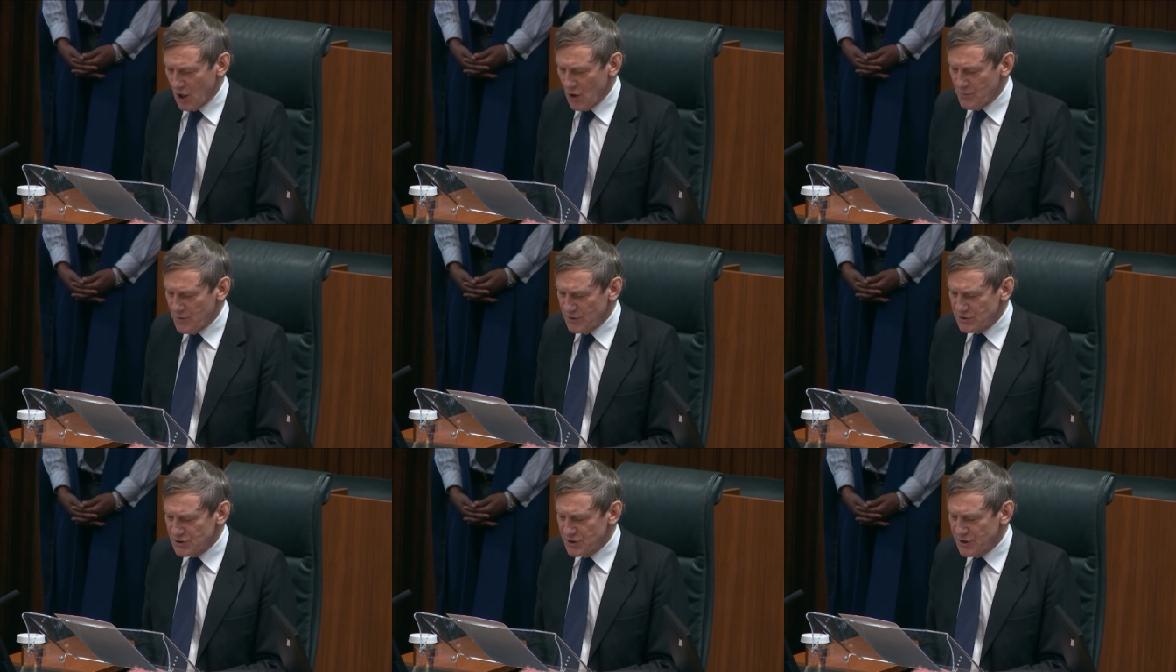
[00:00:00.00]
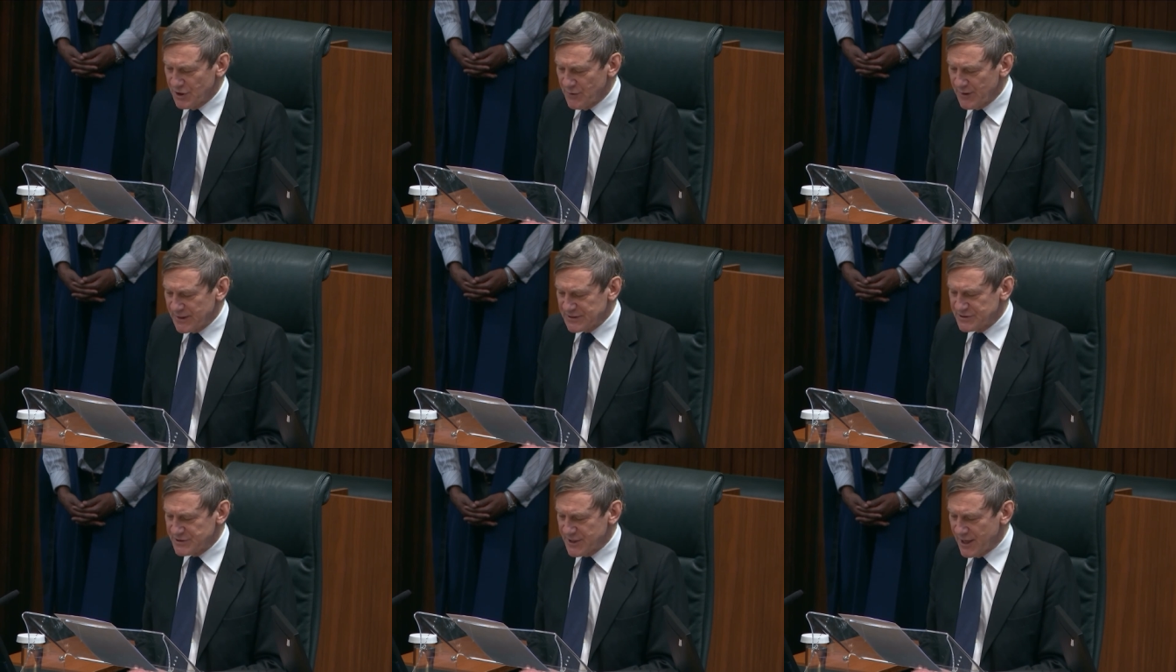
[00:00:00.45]
opened a new
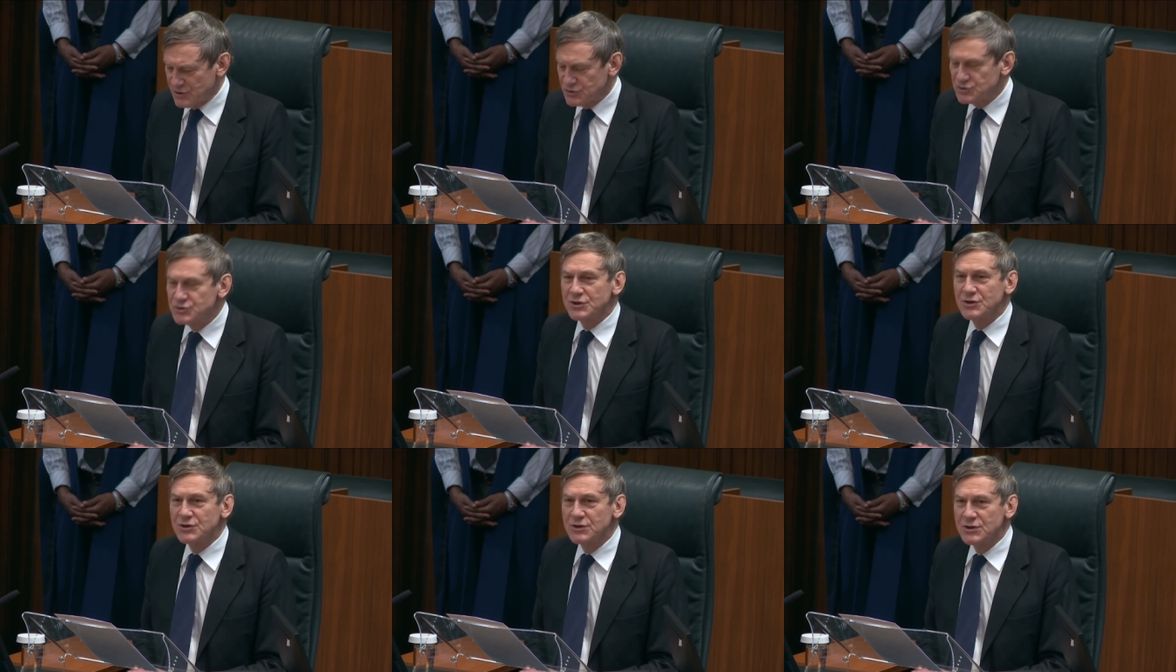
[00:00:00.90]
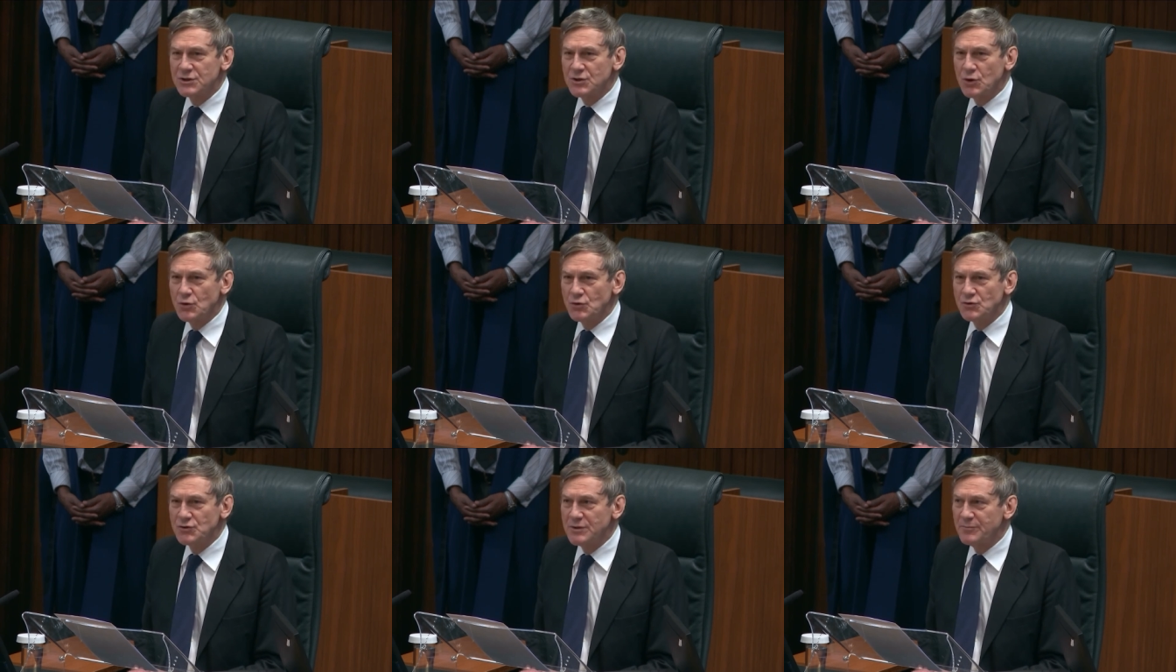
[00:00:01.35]
extension
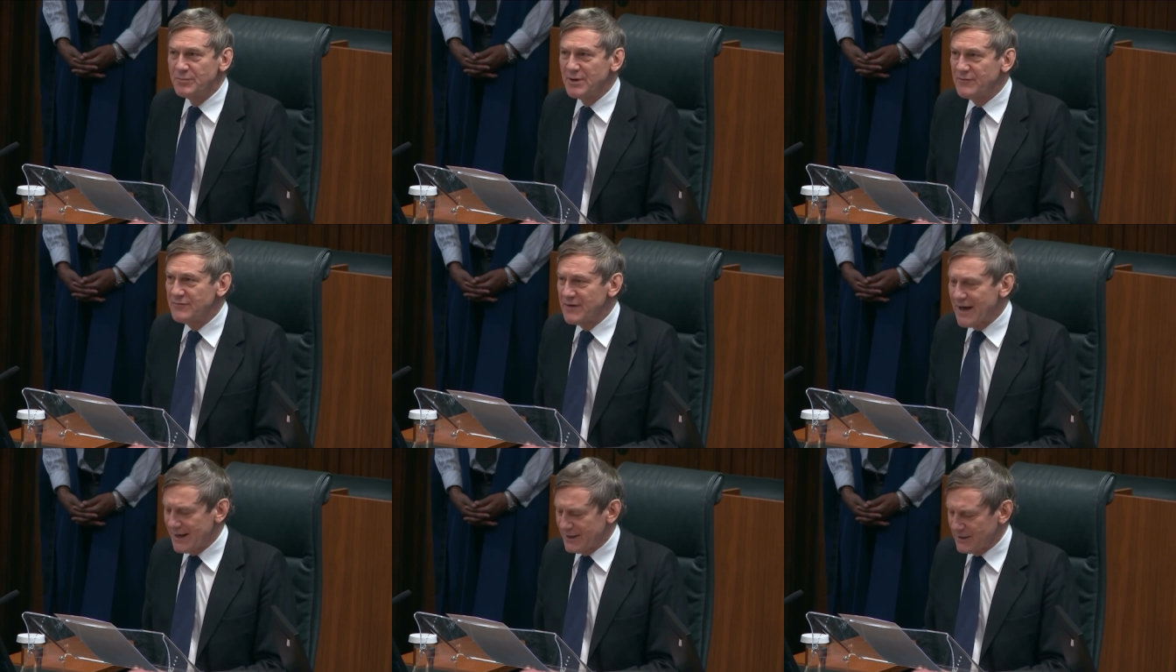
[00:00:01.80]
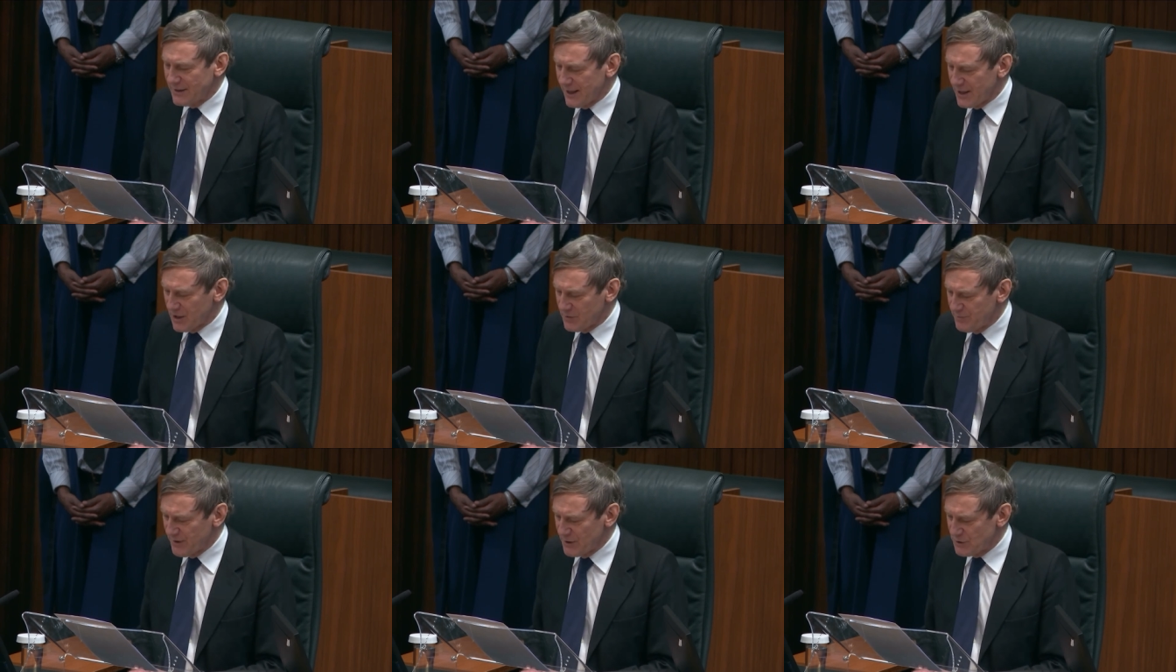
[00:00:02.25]
called the
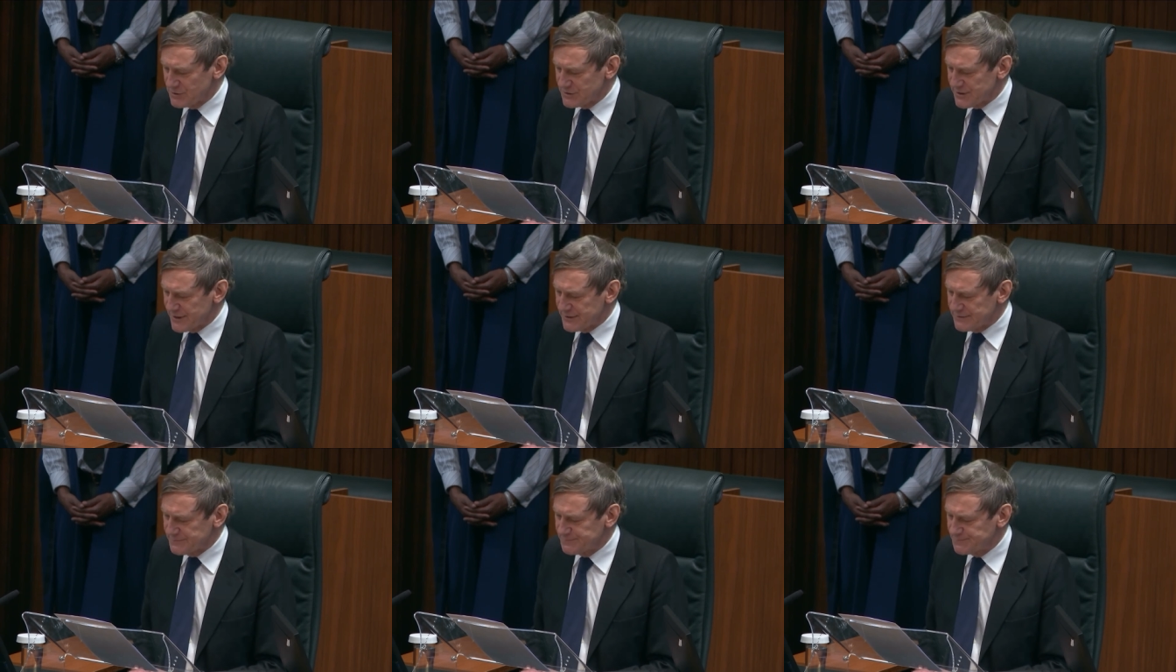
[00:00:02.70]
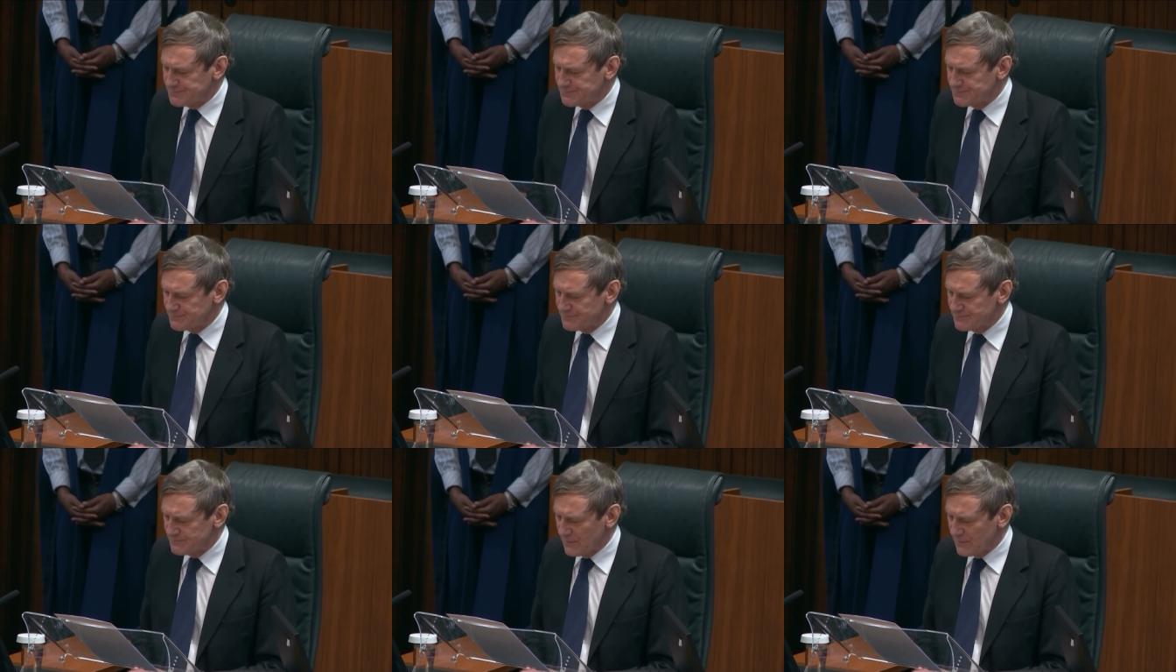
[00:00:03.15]
Blavatnik Building.